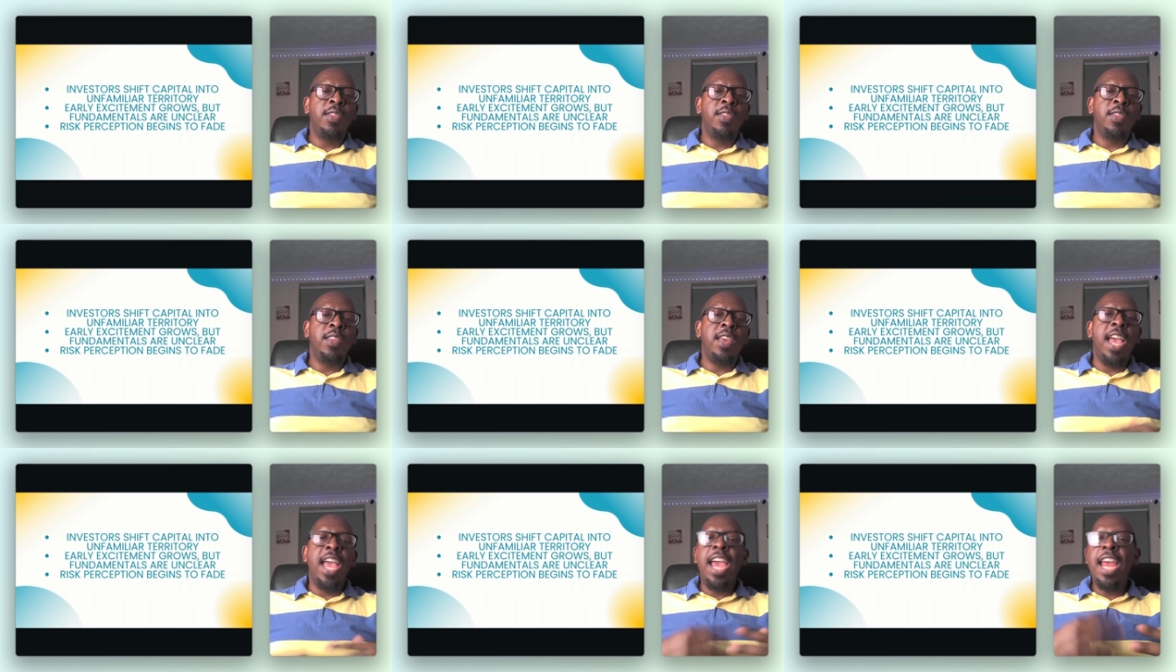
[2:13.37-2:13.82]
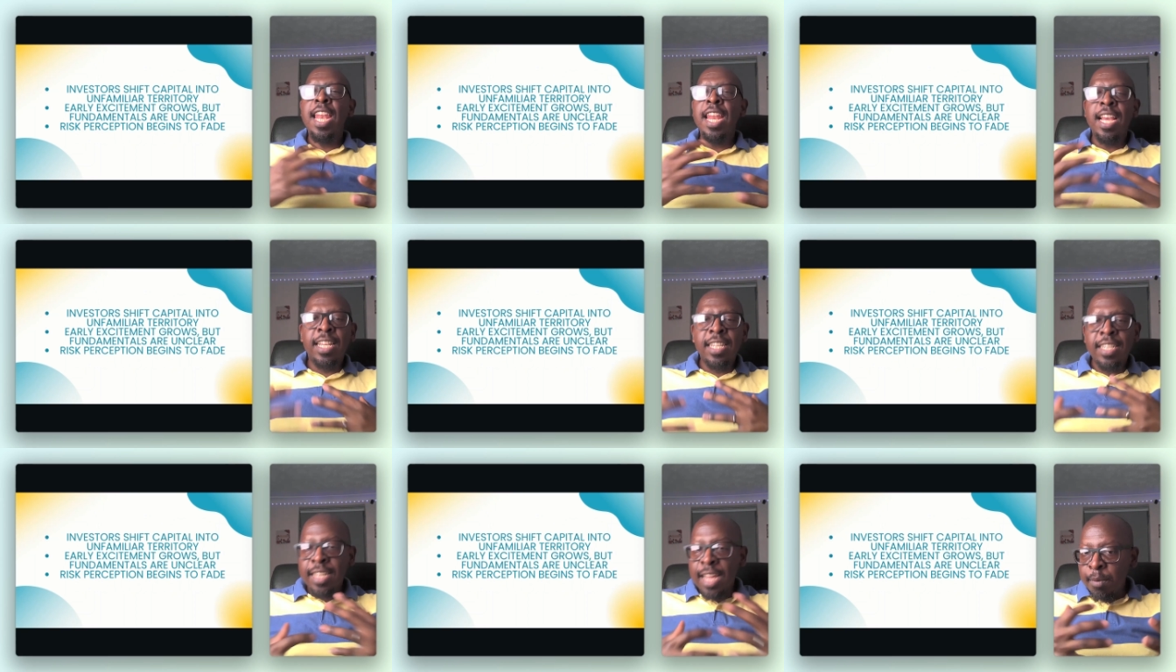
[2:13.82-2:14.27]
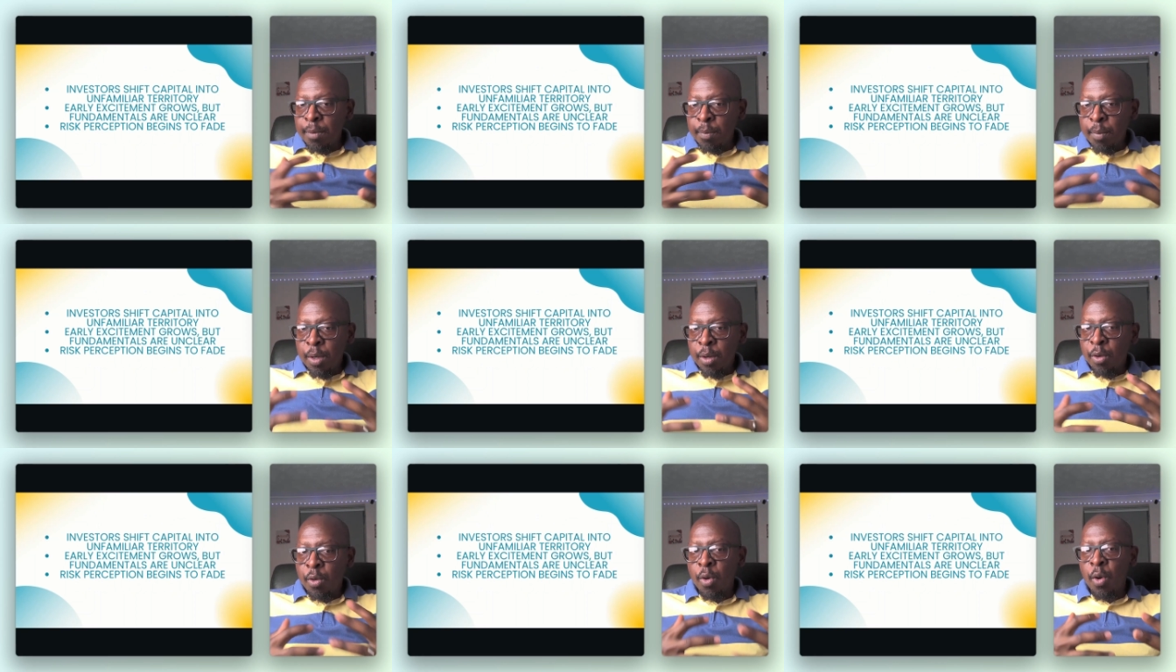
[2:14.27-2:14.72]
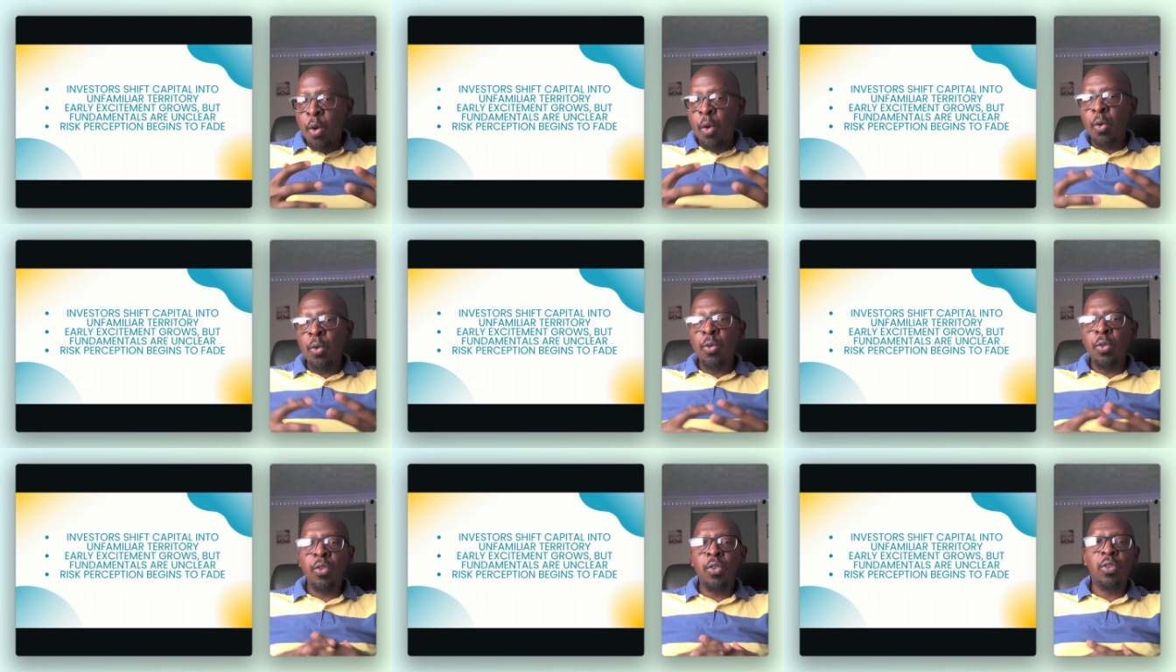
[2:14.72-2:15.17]
The early excitement
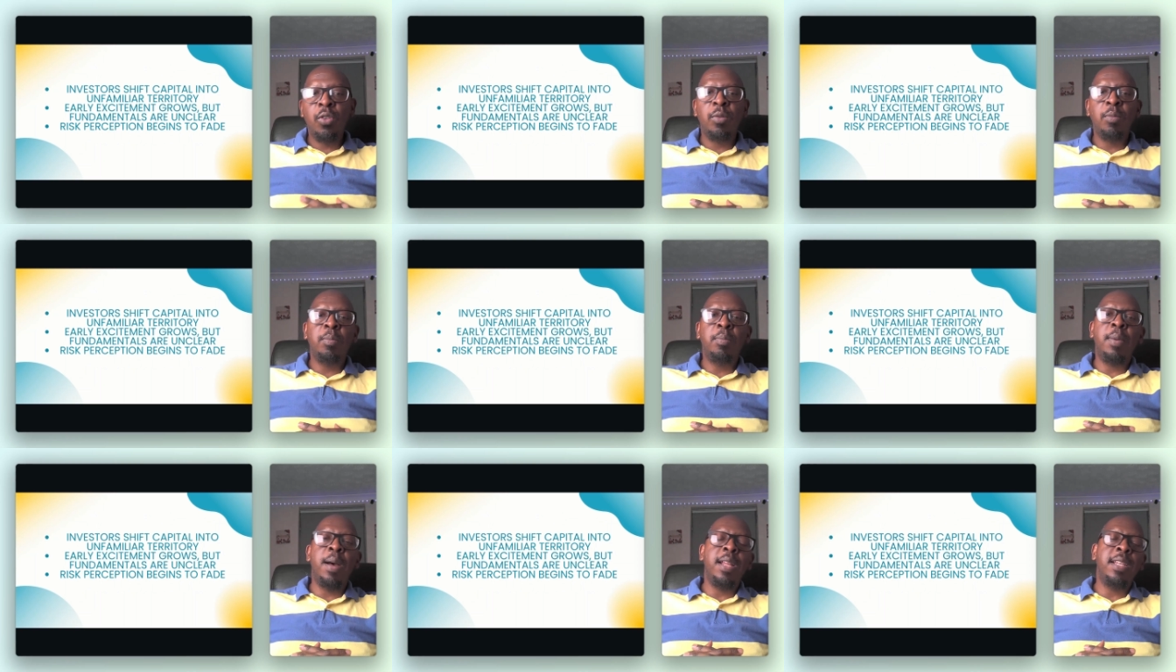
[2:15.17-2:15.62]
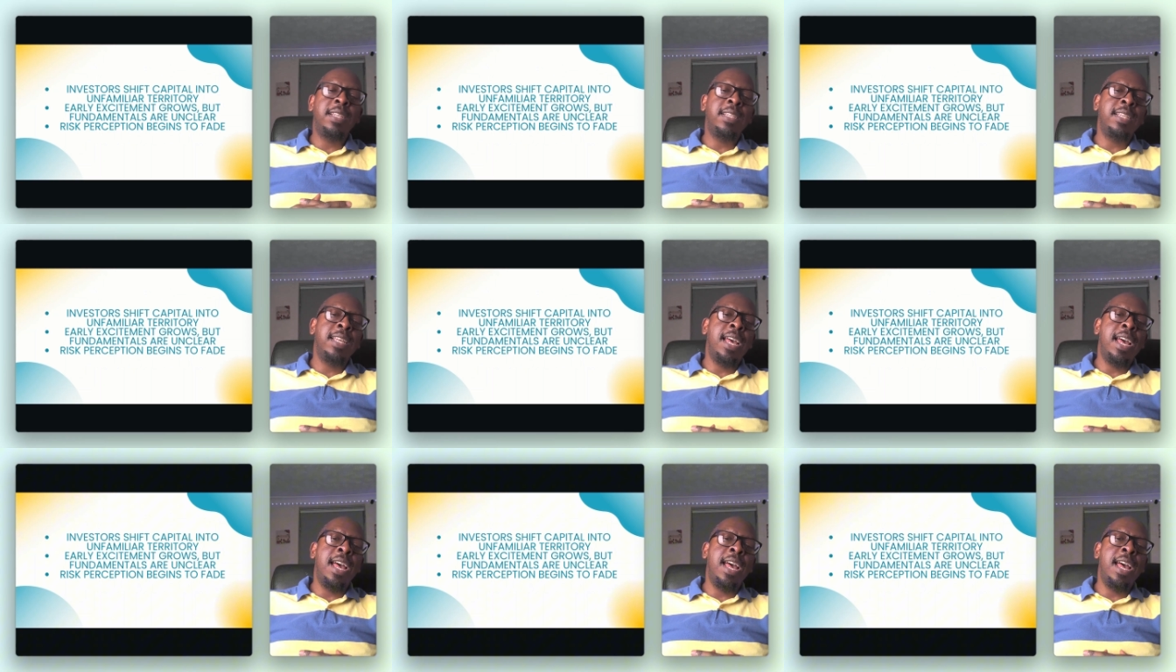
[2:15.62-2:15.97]
grows, but